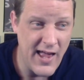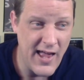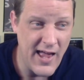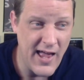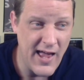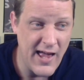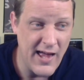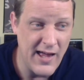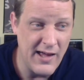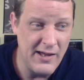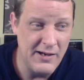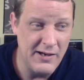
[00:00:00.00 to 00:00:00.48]

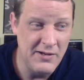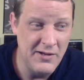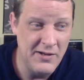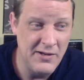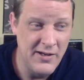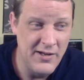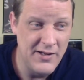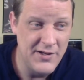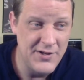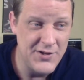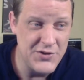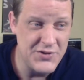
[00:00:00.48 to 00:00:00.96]
And
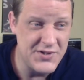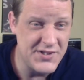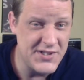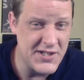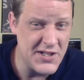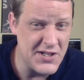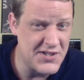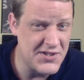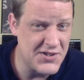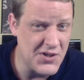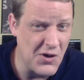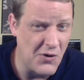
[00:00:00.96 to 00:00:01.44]
you
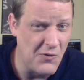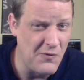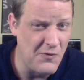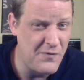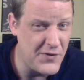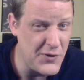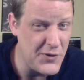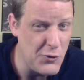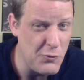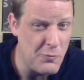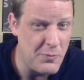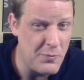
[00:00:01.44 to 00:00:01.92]
see so
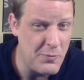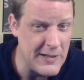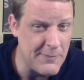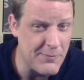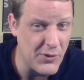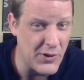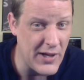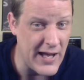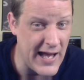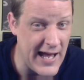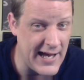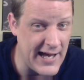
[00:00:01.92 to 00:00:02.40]
few
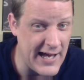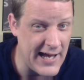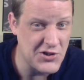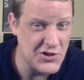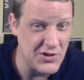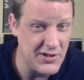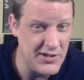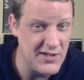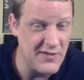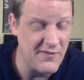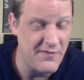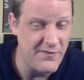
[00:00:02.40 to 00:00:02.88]
people
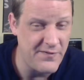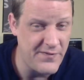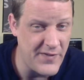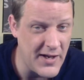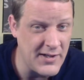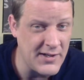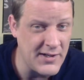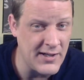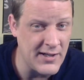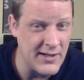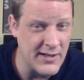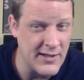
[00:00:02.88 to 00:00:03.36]
actually
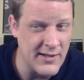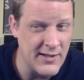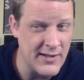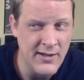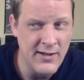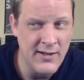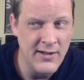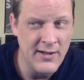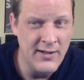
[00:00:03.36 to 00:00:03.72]
defending it.